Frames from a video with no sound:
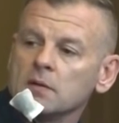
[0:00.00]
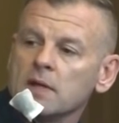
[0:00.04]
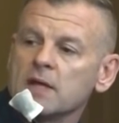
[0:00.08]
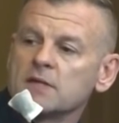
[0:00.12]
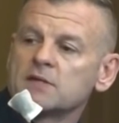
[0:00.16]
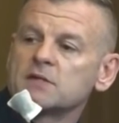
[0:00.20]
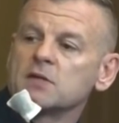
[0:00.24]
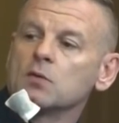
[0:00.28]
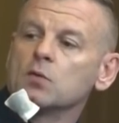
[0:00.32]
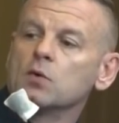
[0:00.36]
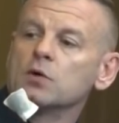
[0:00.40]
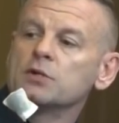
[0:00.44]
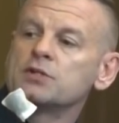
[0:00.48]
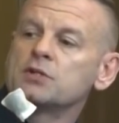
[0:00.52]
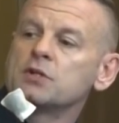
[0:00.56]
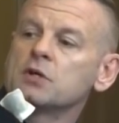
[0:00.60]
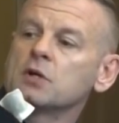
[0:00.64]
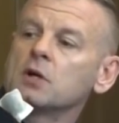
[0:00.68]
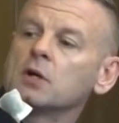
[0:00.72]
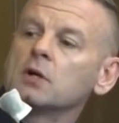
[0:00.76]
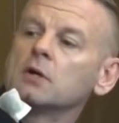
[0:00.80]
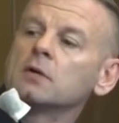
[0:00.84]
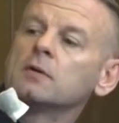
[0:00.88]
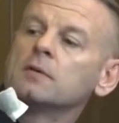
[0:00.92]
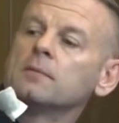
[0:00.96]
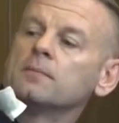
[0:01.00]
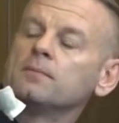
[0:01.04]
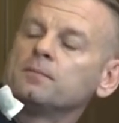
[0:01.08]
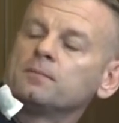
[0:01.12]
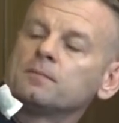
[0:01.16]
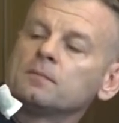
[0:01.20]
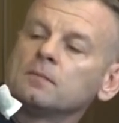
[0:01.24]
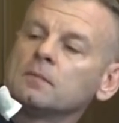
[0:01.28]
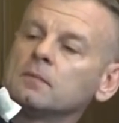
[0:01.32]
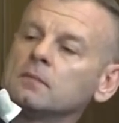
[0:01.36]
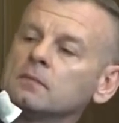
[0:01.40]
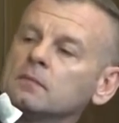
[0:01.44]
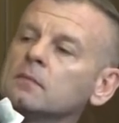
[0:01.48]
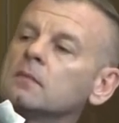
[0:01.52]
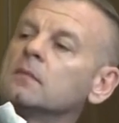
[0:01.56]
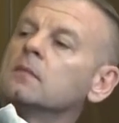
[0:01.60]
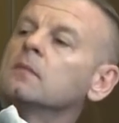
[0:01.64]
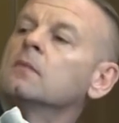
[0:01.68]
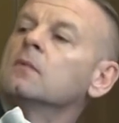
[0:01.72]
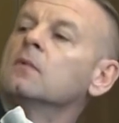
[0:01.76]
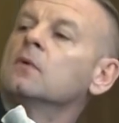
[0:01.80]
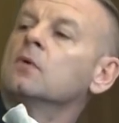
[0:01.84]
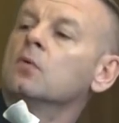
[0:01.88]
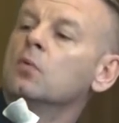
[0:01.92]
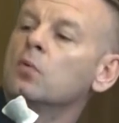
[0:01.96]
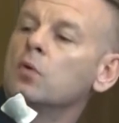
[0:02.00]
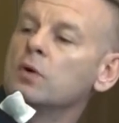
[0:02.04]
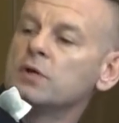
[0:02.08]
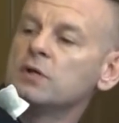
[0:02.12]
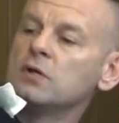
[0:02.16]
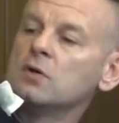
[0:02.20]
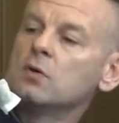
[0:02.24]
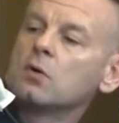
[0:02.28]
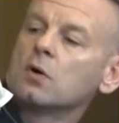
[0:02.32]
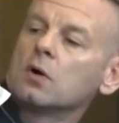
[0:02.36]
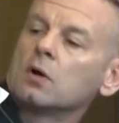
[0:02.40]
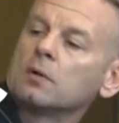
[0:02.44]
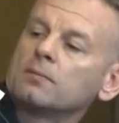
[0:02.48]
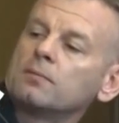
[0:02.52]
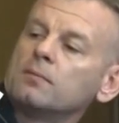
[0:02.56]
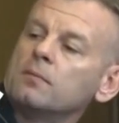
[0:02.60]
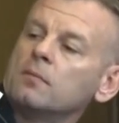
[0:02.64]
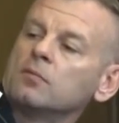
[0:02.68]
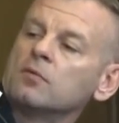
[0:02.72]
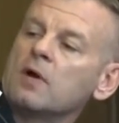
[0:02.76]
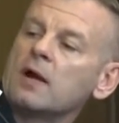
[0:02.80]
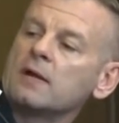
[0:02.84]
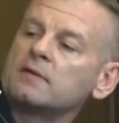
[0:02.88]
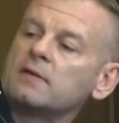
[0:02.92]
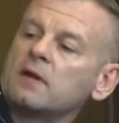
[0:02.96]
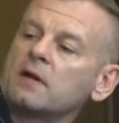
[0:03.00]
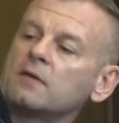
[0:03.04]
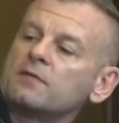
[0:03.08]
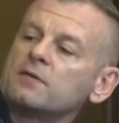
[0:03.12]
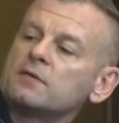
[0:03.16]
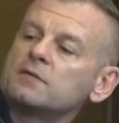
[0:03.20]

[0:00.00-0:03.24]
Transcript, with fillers: Yeah. So what you're what you were right there,